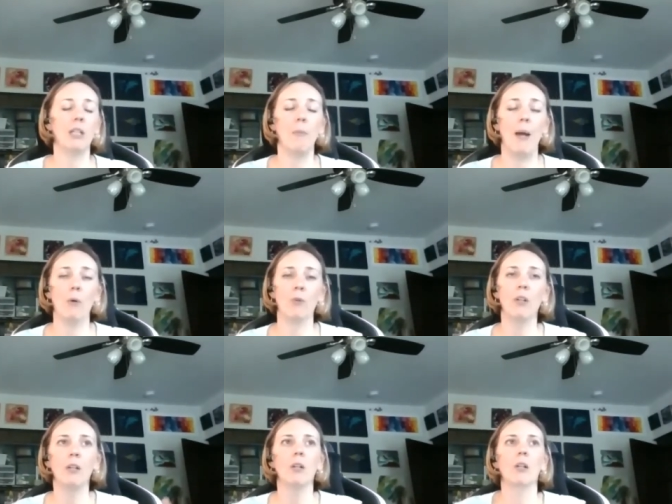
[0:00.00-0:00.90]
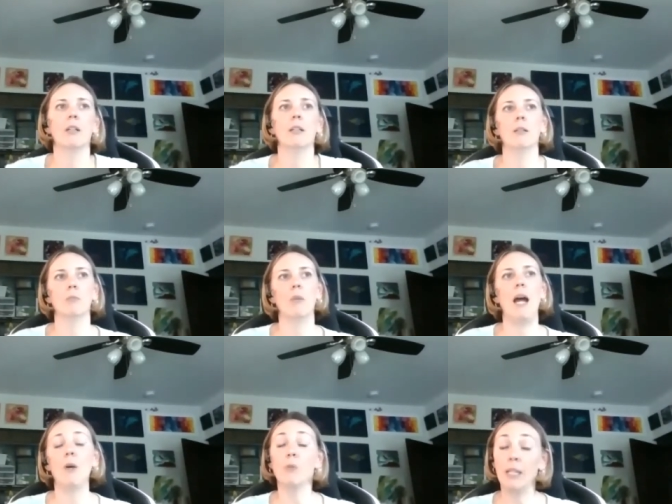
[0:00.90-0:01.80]
about um,
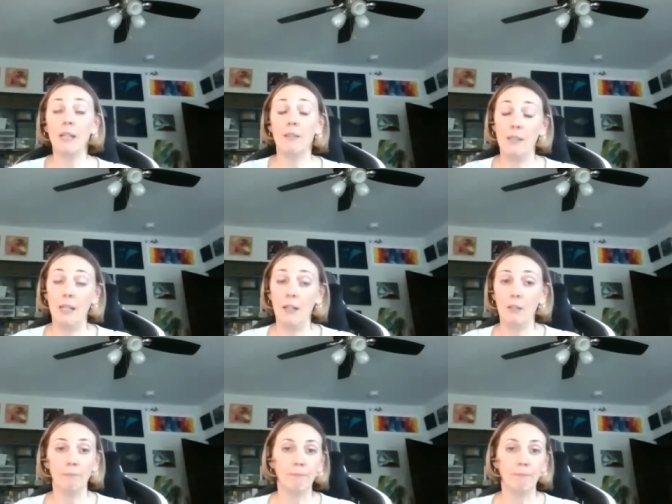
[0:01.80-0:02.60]
how to get the data.